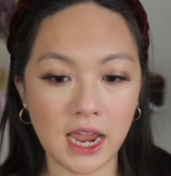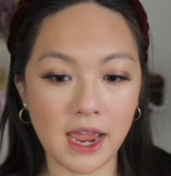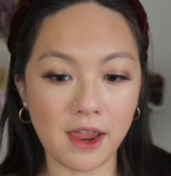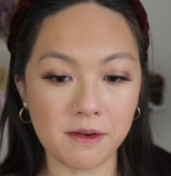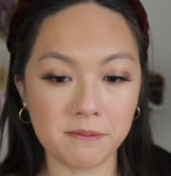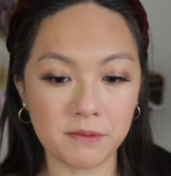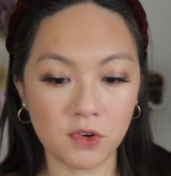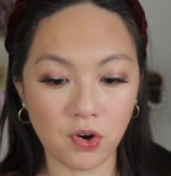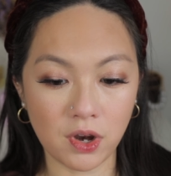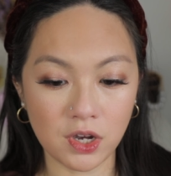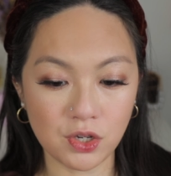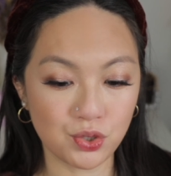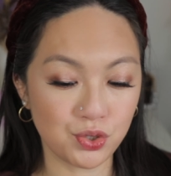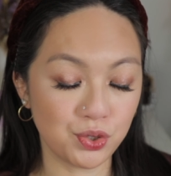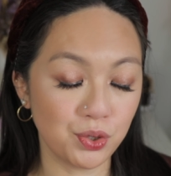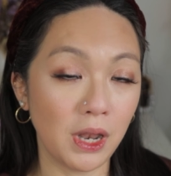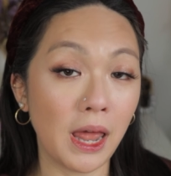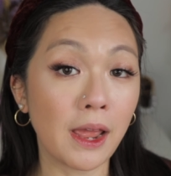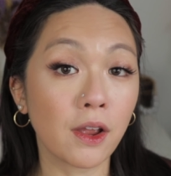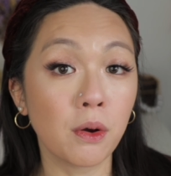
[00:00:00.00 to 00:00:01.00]
I'm going to
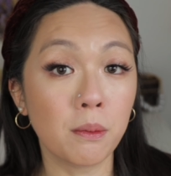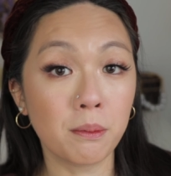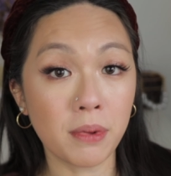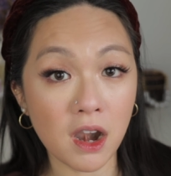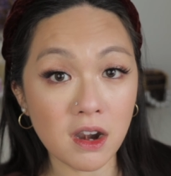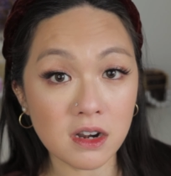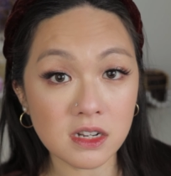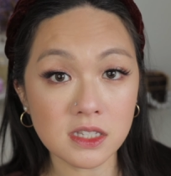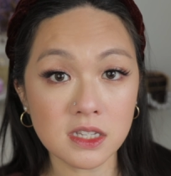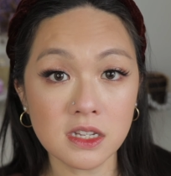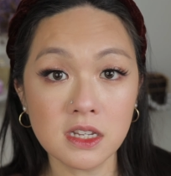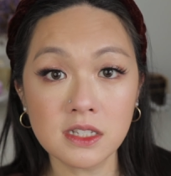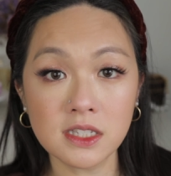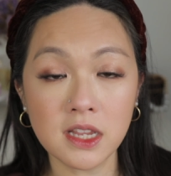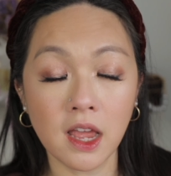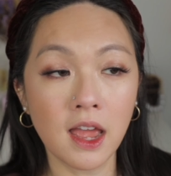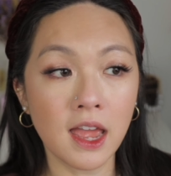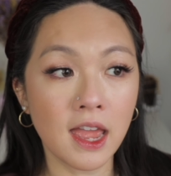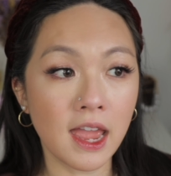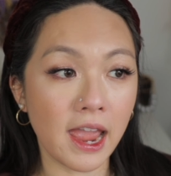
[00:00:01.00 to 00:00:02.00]
do like comparisons,
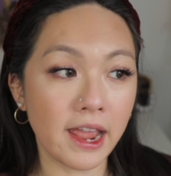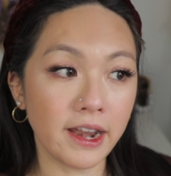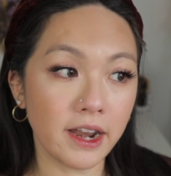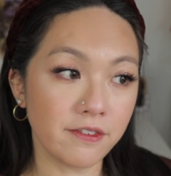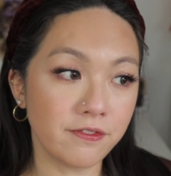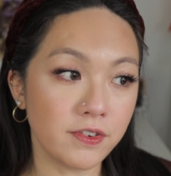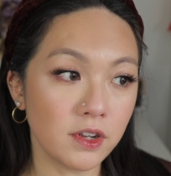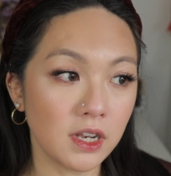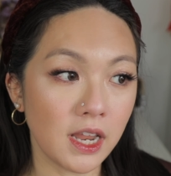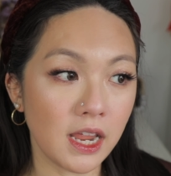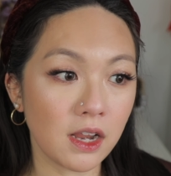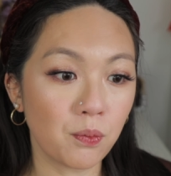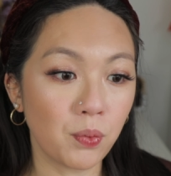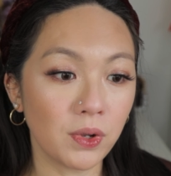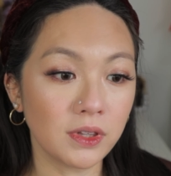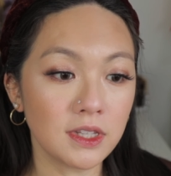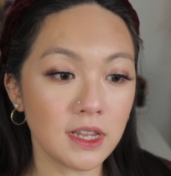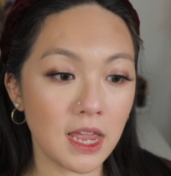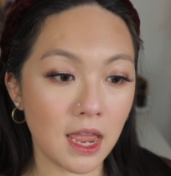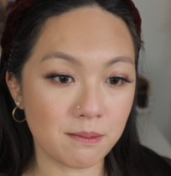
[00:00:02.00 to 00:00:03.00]
and I feel like
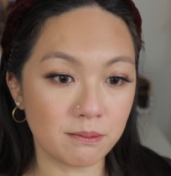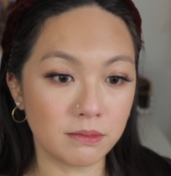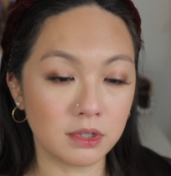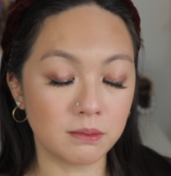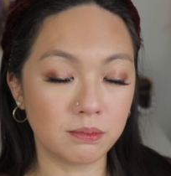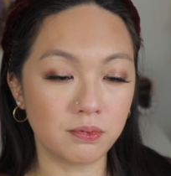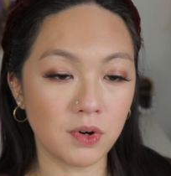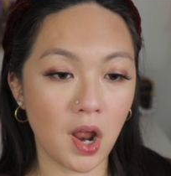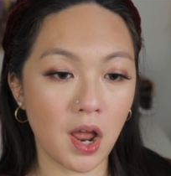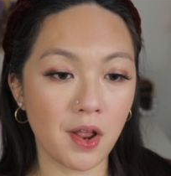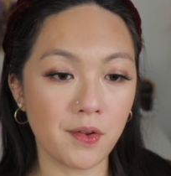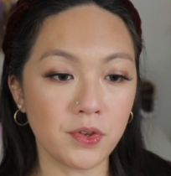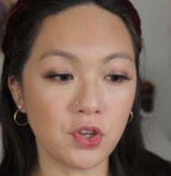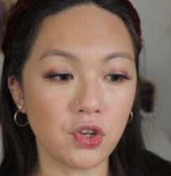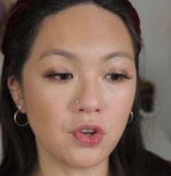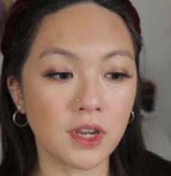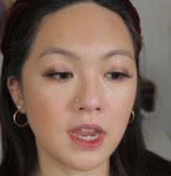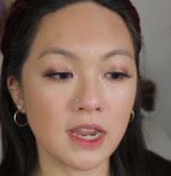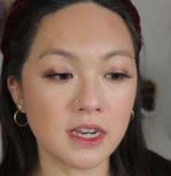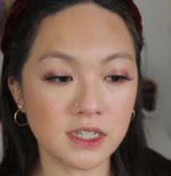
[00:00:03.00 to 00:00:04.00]
with the amber brown
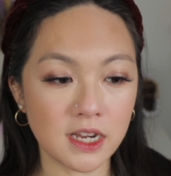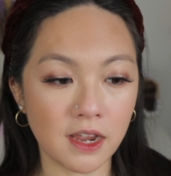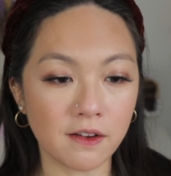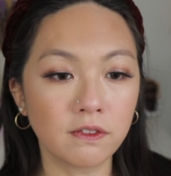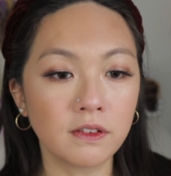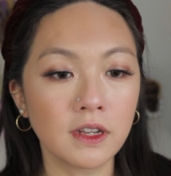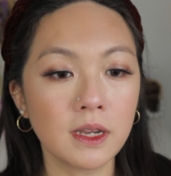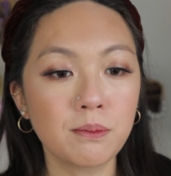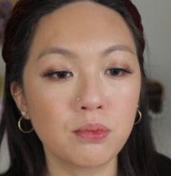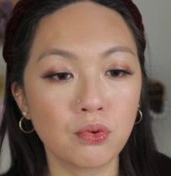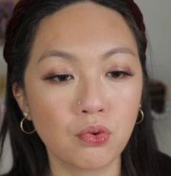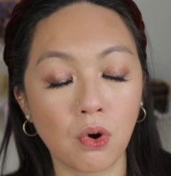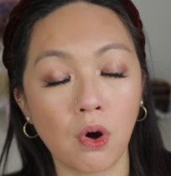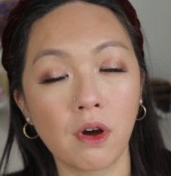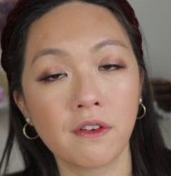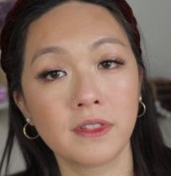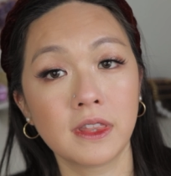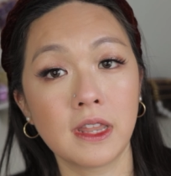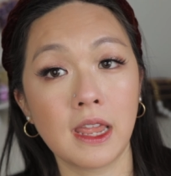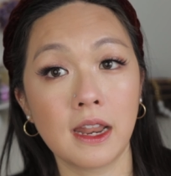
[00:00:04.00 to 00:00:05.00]
you can definitely pull
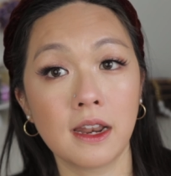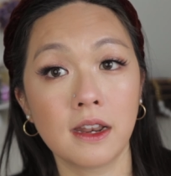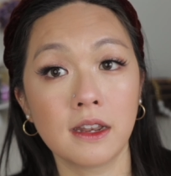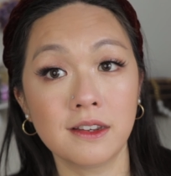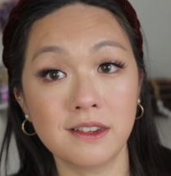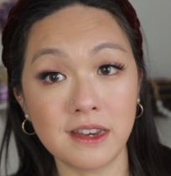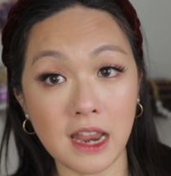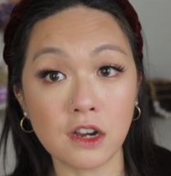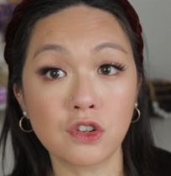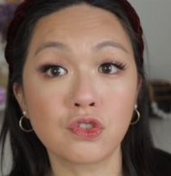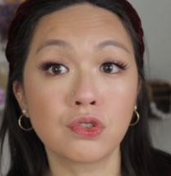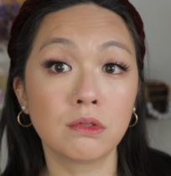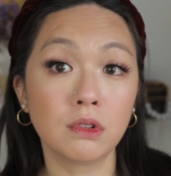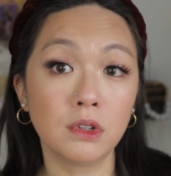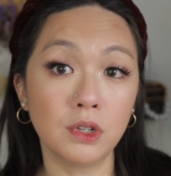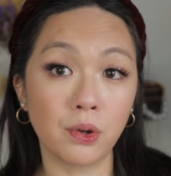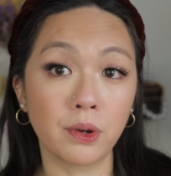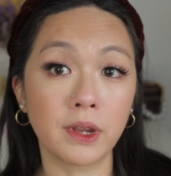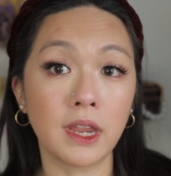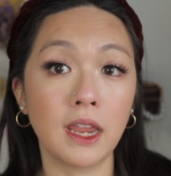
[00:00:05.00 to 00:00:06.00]
off that natural
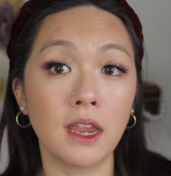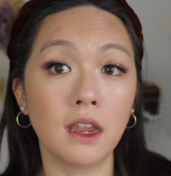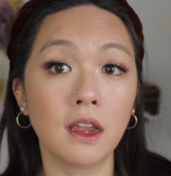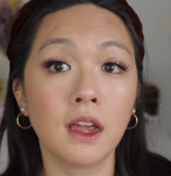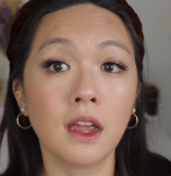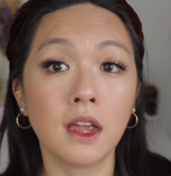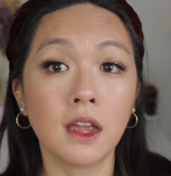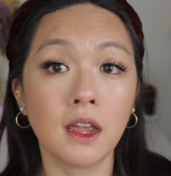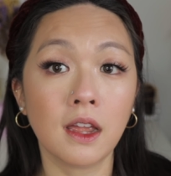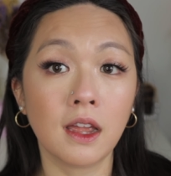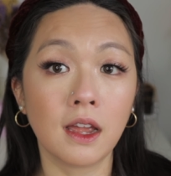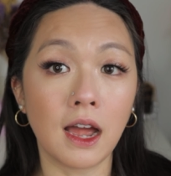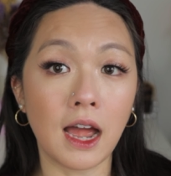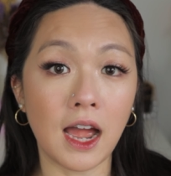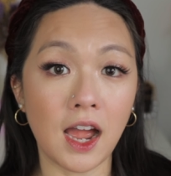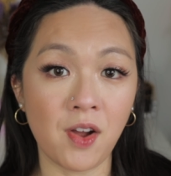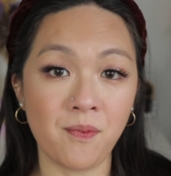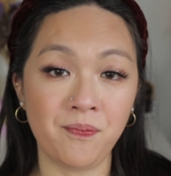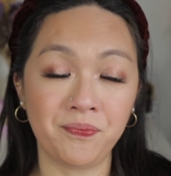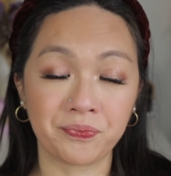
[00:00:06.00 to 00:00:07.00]
looking
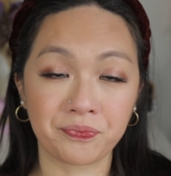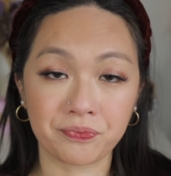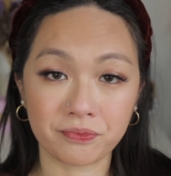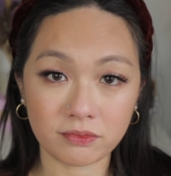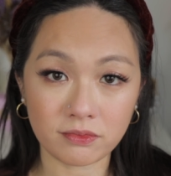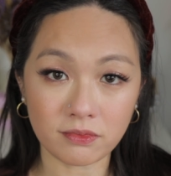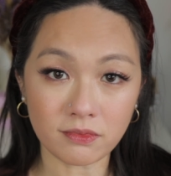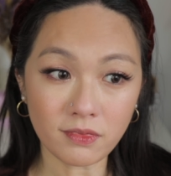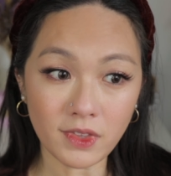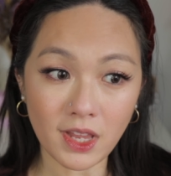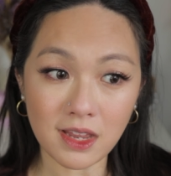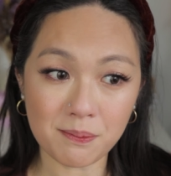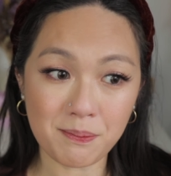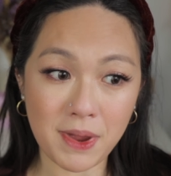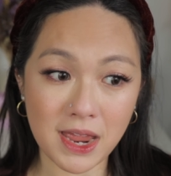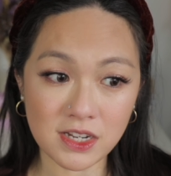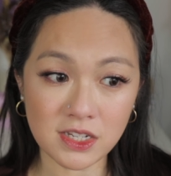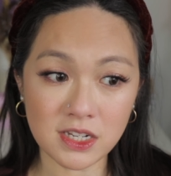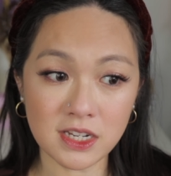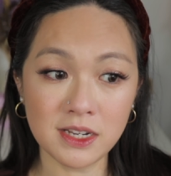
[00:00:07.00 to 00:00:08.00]

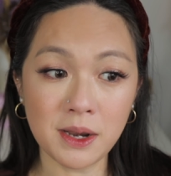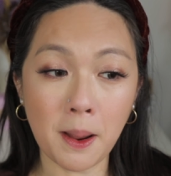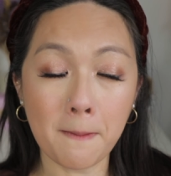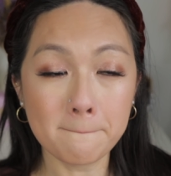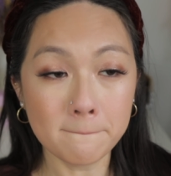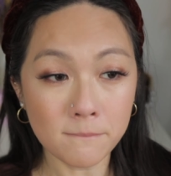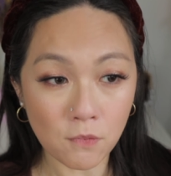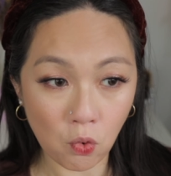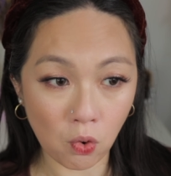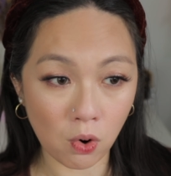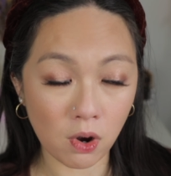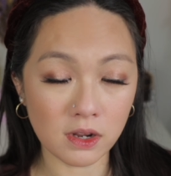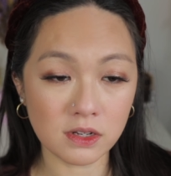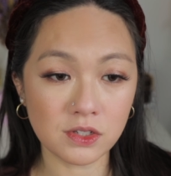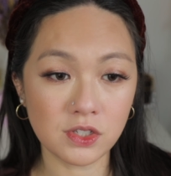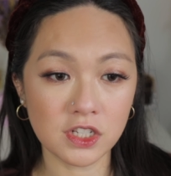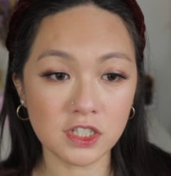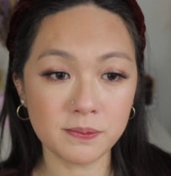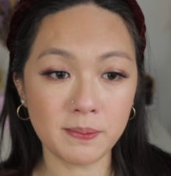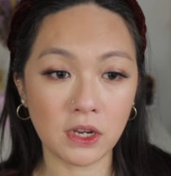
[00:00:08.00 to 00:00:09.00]
pattern more
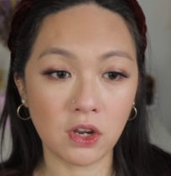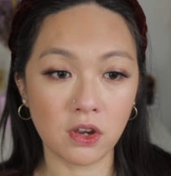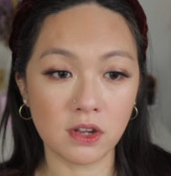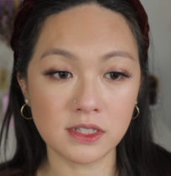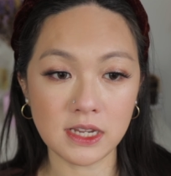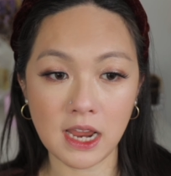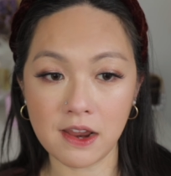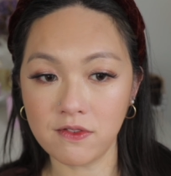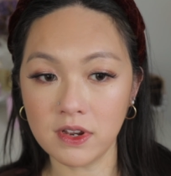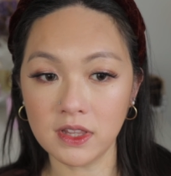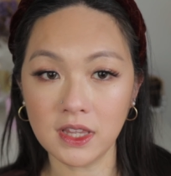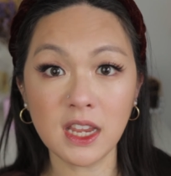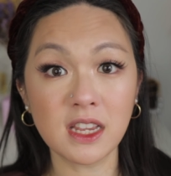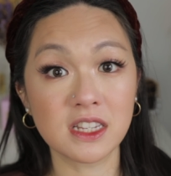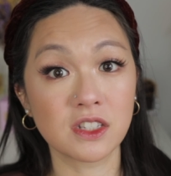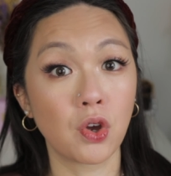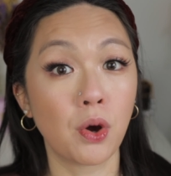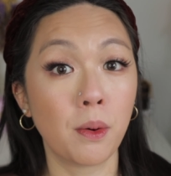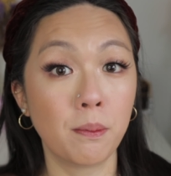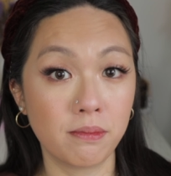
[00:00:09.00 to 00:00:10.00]
just because everything
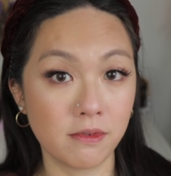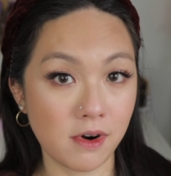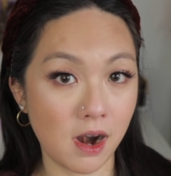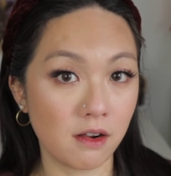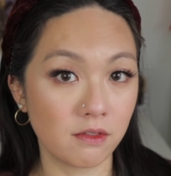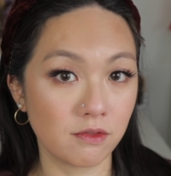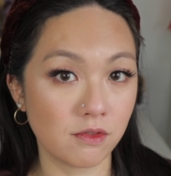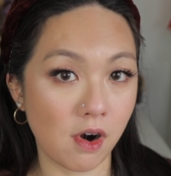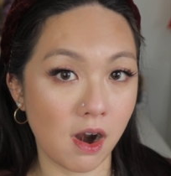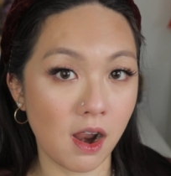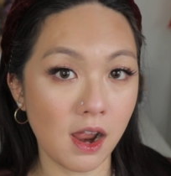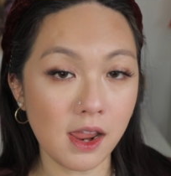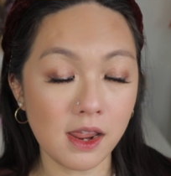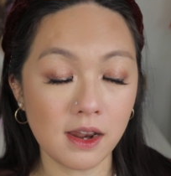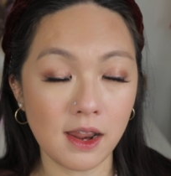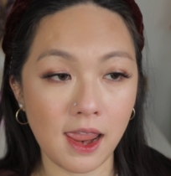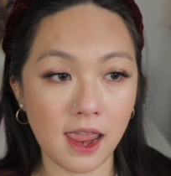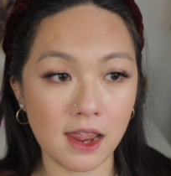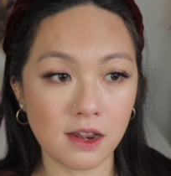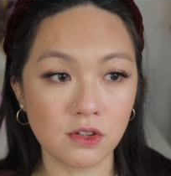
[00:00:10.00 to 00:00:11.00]
is all brown, right?
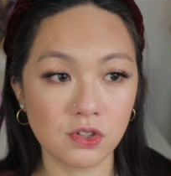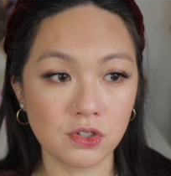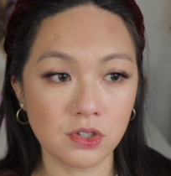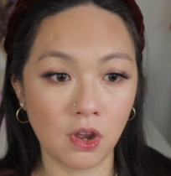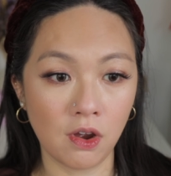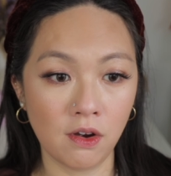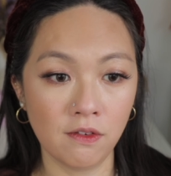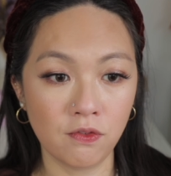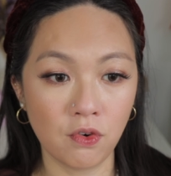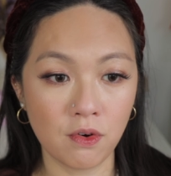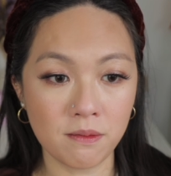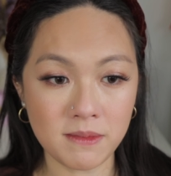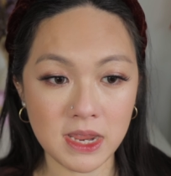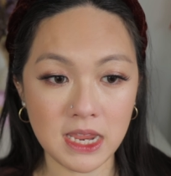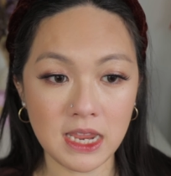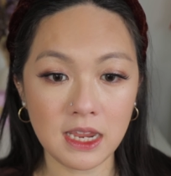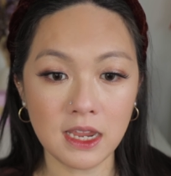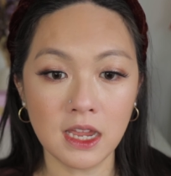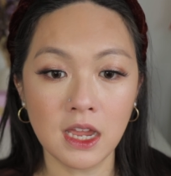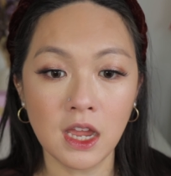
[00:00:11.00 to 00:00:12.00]
And so for me,